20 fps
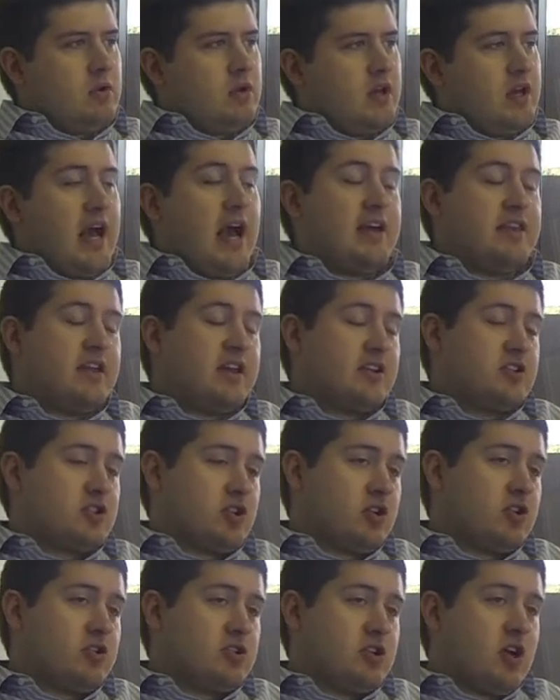I think it's a
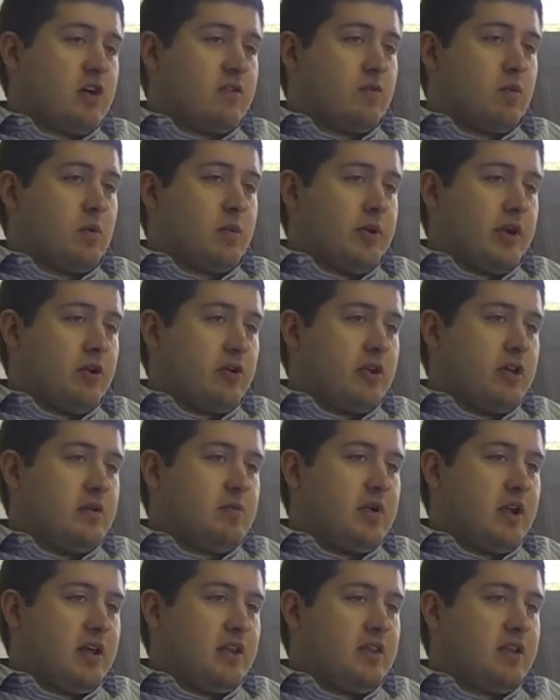good software,
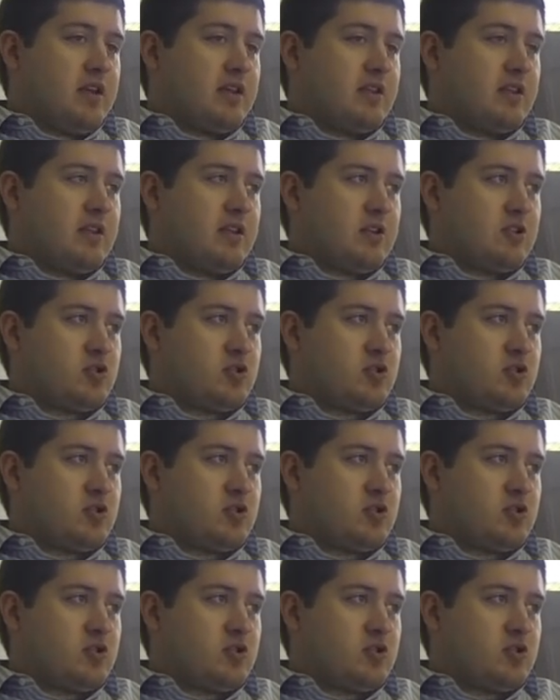period, but I think that the